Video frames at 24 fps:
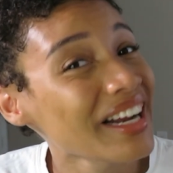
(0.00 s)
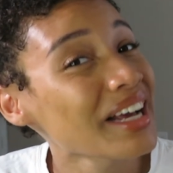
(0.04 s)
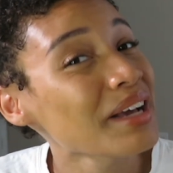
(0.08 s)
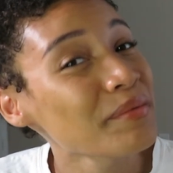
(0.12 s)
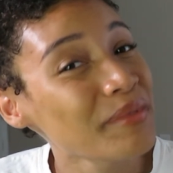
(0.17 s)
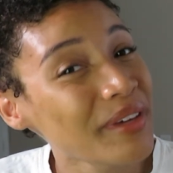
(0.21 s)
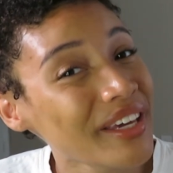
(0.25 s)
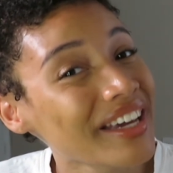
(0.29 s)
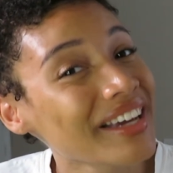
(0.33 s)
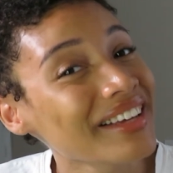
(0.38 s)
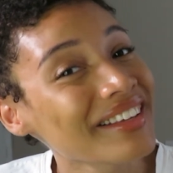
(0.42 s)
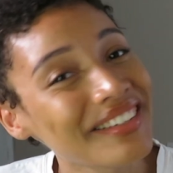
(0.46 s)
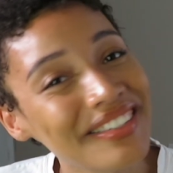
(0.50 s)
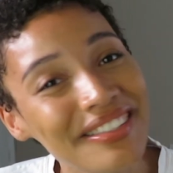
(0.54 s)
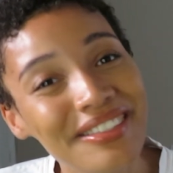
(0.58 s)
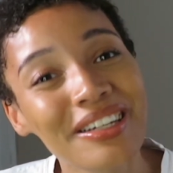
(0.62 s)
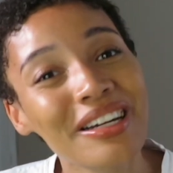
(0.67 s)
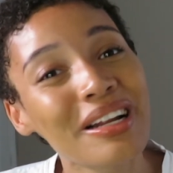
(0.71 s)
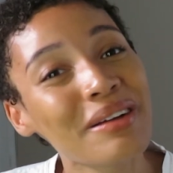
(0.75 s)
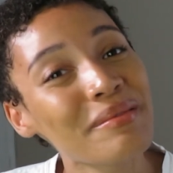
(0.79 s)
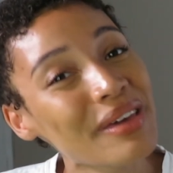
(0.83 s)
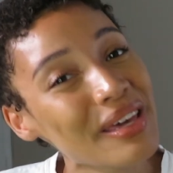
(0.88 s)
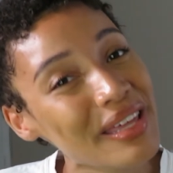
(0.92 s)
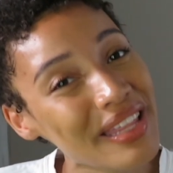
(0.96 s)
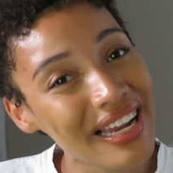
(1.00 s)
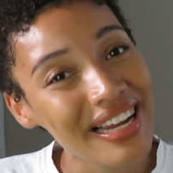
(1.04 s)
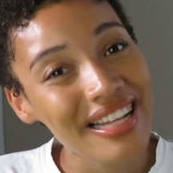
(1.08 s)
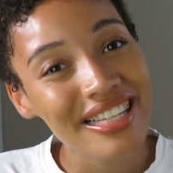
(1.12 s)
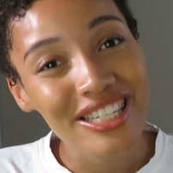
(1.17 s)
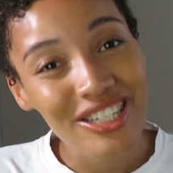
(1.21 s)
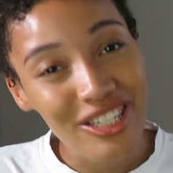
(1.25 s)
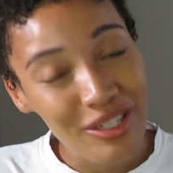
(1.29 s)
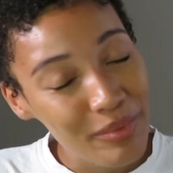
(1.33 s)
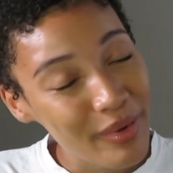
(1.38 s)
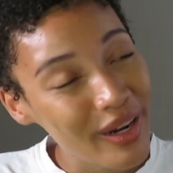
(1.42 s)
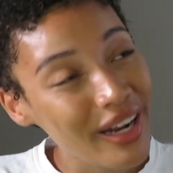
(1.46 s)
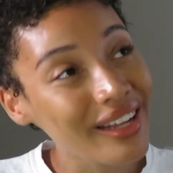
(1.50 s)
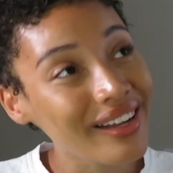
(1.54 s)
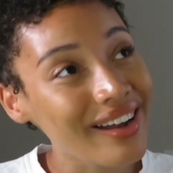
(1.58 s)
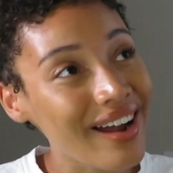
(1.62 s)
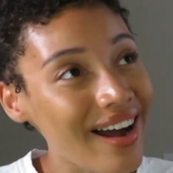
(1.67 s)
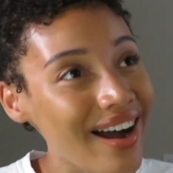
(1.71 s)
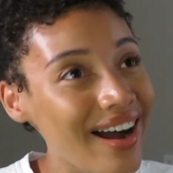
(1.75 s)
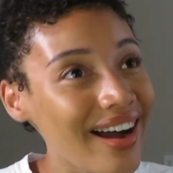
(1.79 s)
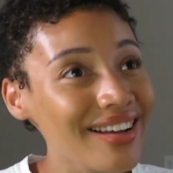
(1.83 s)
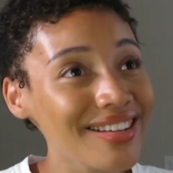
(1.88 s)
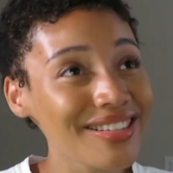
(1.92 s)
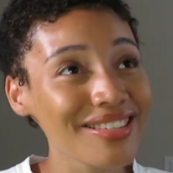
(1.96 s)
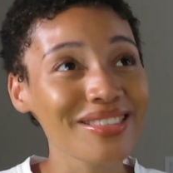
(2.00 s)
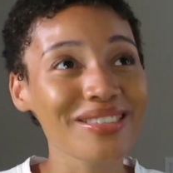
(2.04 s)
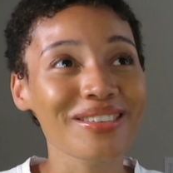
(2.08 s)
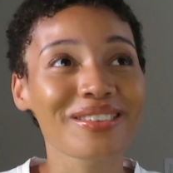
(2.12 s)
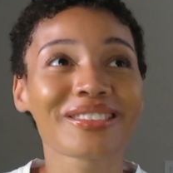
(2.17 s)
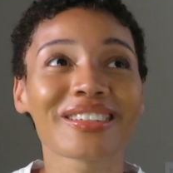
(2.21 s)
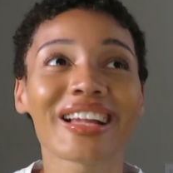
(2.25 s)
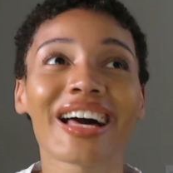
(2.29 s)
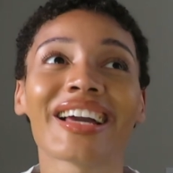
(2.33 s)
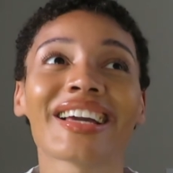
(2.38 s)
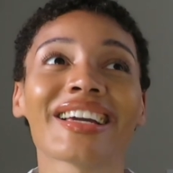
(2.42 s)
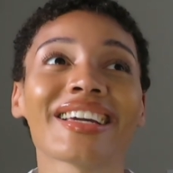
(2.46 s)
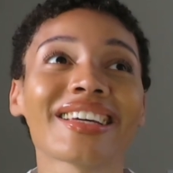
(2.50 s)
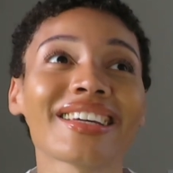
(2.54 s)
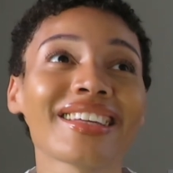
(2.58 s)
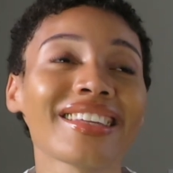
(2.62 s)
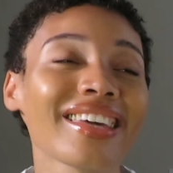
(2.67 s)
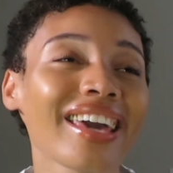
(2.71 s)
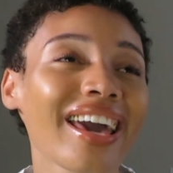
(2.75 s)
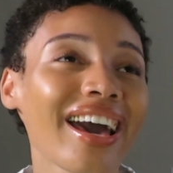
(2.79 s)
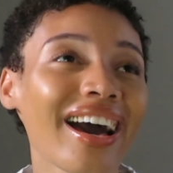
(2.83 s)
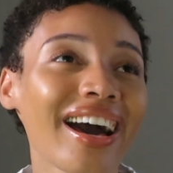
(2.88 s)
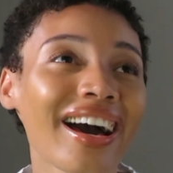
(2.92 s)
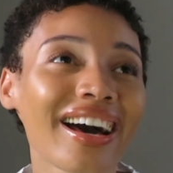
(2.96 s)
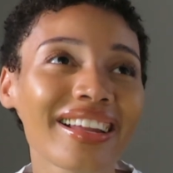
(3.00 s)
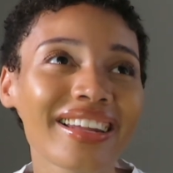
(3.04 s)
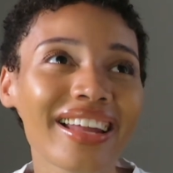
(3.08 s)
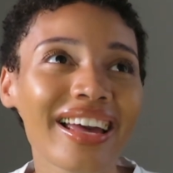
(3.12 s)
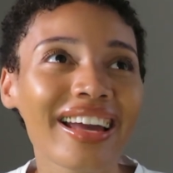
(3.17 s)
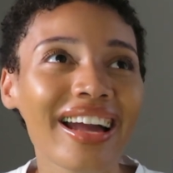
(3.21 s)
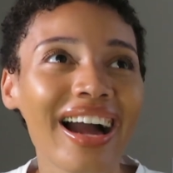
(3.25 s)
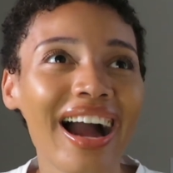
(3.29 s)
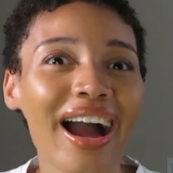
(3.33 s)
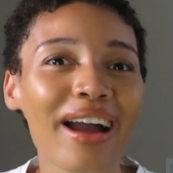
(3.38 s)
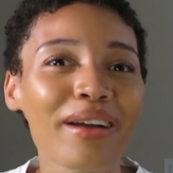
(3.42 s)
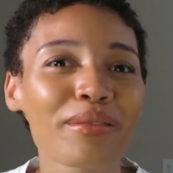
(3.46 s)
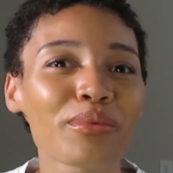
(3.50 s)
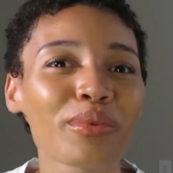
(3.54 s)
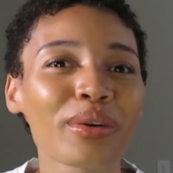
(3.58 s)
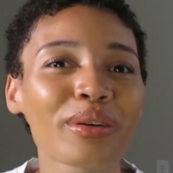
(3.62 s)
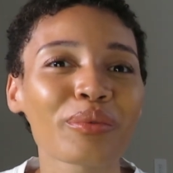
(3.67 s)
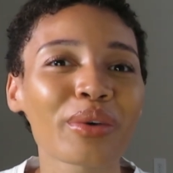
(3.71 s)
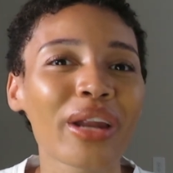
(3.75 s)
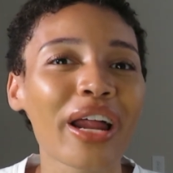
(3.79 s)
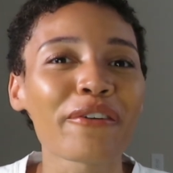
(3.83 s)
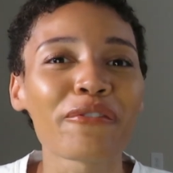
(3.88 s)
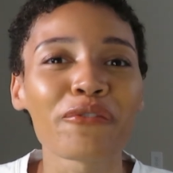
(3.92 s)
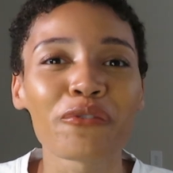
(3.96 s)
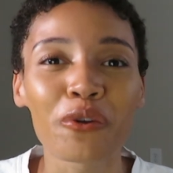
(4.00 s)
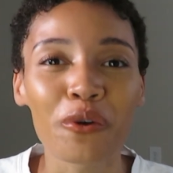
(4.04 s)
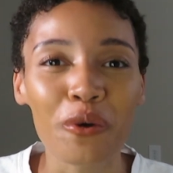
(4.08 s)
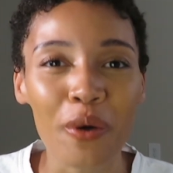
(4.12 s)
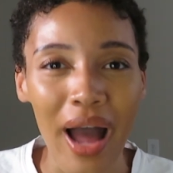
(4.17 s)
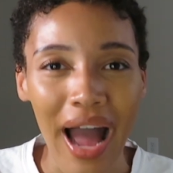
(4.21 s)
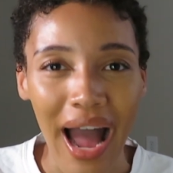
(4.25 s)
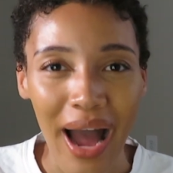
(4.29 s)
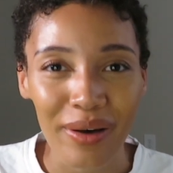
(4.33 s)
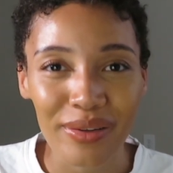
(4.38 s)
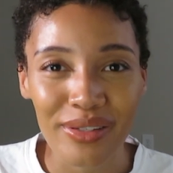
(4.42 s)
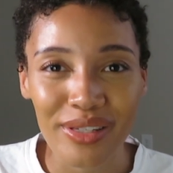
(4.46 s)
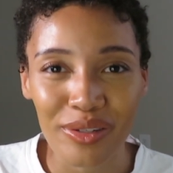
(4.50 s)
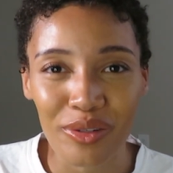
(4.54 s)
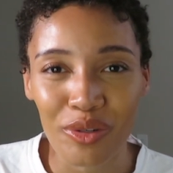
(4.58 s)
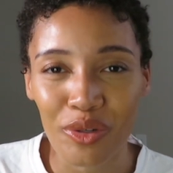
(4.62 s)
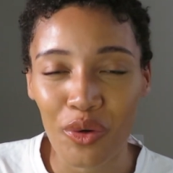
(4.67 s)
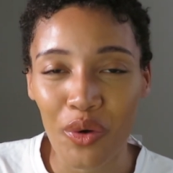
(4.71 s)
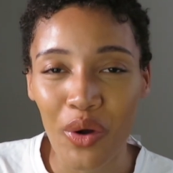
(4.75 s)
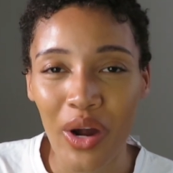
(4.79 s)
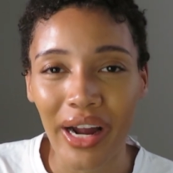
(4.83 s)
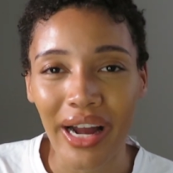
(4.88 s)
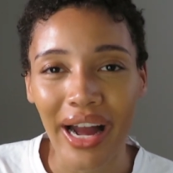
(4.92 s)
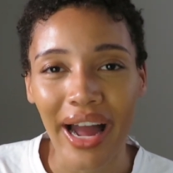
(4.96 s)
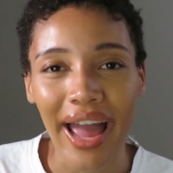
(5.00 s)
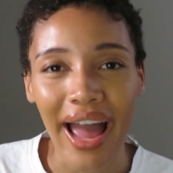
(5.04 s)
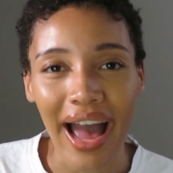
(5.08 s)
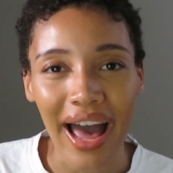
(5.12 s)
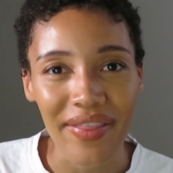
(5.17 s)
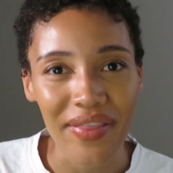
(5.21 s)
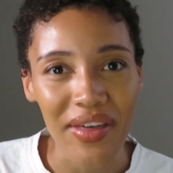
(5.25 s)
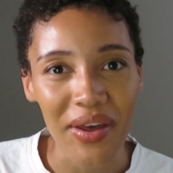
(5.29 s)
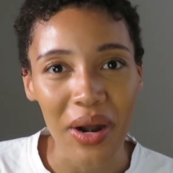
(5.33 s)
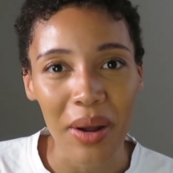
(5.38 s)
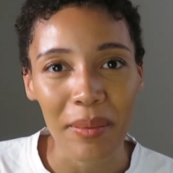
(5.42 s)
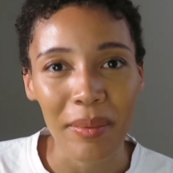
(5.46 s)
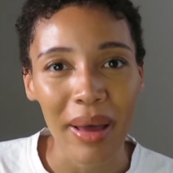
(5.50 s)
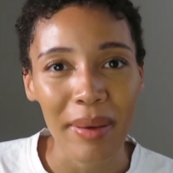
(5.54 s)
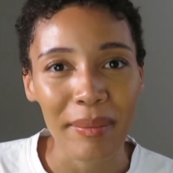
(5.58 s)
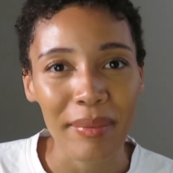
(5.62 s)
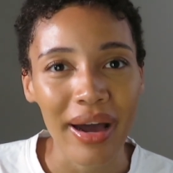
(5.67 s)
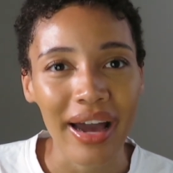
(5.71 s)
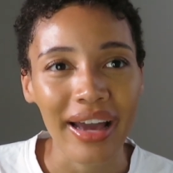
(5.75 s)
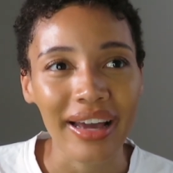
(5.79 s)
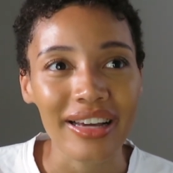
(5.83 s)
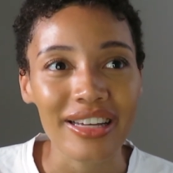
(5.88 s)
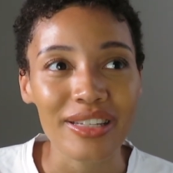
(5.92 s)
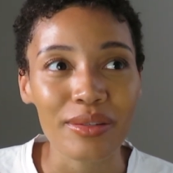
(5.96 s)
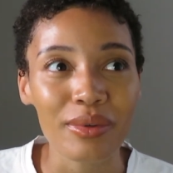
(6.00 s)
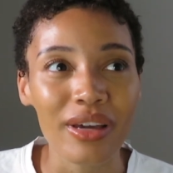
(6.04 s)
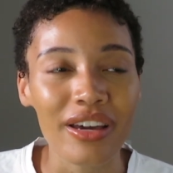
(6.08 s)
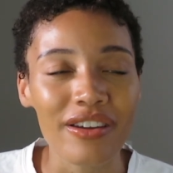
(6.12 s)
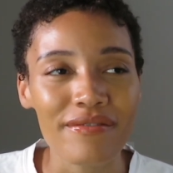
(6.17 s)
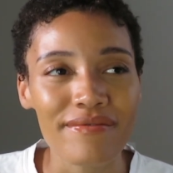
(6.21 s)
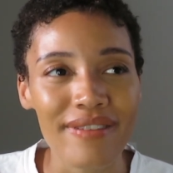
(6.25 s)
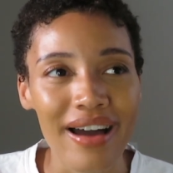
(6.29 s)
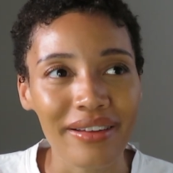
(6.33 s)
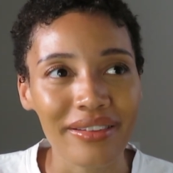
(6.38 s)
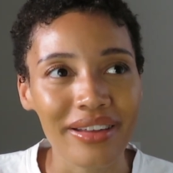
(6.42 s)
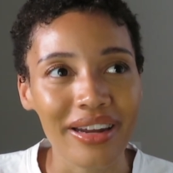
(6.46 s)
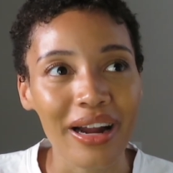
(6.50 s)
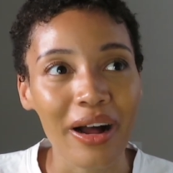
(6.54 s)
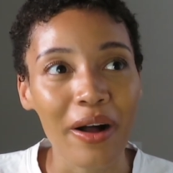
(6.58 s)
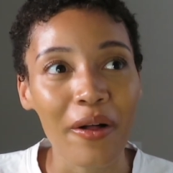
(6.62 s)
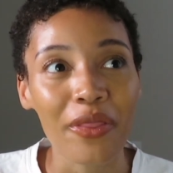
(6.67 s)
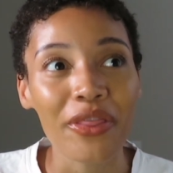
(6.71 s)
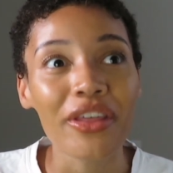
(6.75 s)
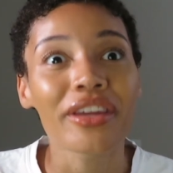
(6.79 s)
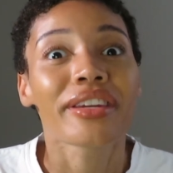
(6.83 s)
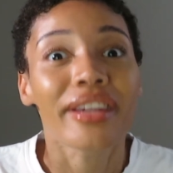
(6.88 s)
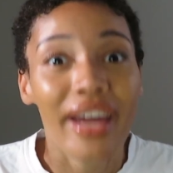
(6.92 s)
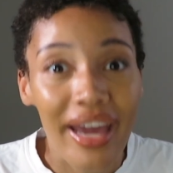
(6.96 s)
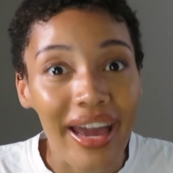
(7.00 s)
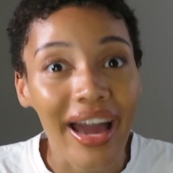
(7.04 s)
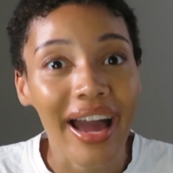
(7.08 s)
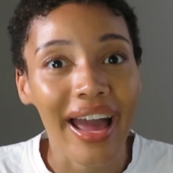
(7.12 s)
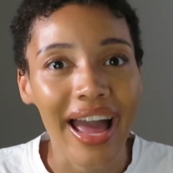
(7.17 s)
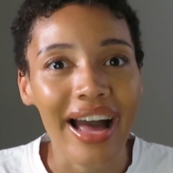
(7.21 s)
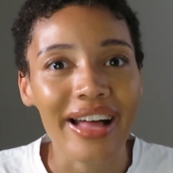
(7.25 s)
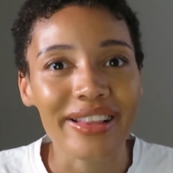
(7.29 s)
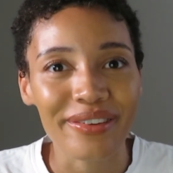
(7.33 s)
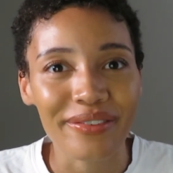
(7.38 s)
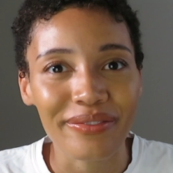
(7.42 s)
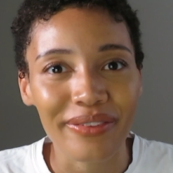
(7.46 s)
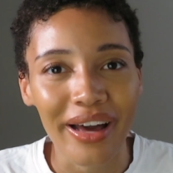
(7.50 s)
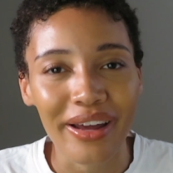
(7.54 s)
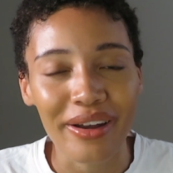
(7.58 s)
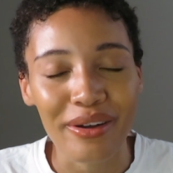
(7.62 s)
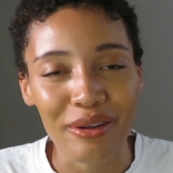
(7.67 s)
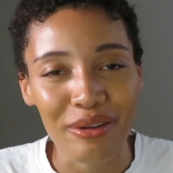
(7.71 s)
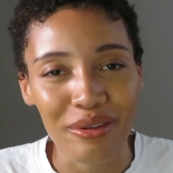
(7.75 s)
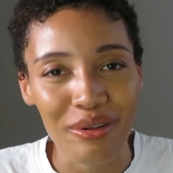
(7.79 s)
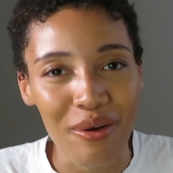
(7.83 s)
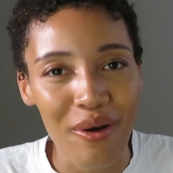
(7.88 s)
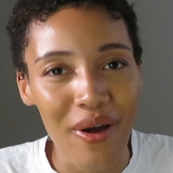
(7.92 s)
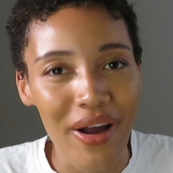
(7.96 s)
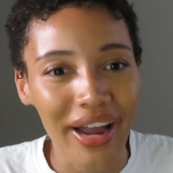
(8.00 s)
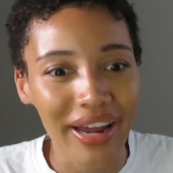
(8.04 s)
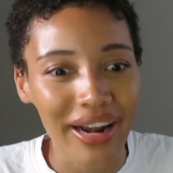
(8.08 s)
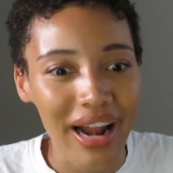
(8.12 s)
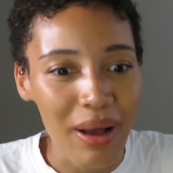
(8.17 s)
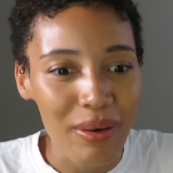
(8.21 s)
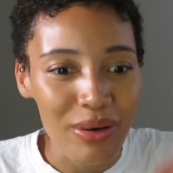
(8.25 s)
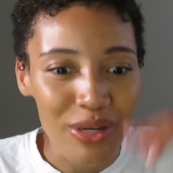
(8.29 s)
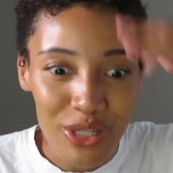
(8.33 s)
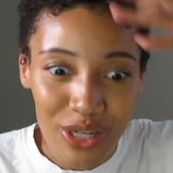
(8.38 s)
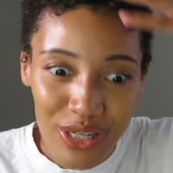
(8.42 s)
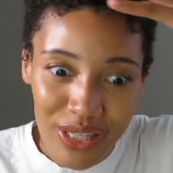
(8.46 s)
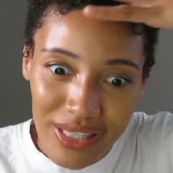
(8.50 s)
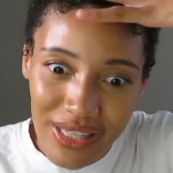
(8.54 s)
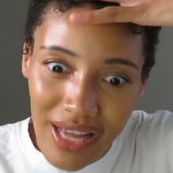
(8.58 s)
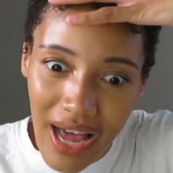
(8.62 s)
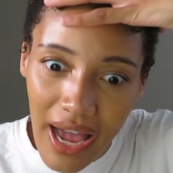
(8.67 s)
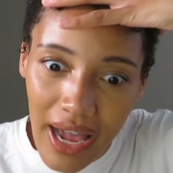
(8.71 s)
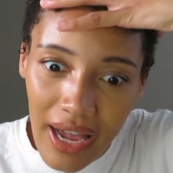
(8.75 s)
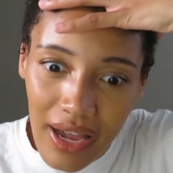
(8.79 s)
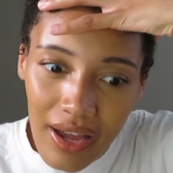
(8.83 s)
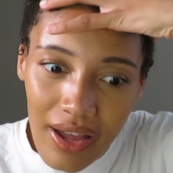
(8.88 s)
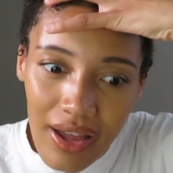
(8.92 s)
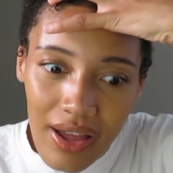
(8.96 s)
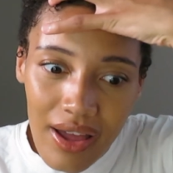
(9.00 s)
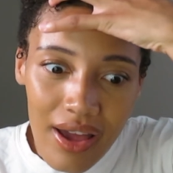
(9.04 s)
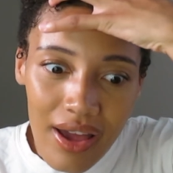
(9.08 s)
I mean? Like, it's just been a lot. So like, yeah, like when I flew out to New York, I had that on my mind because we had found that out the day I had to fly to New York, and I was just like,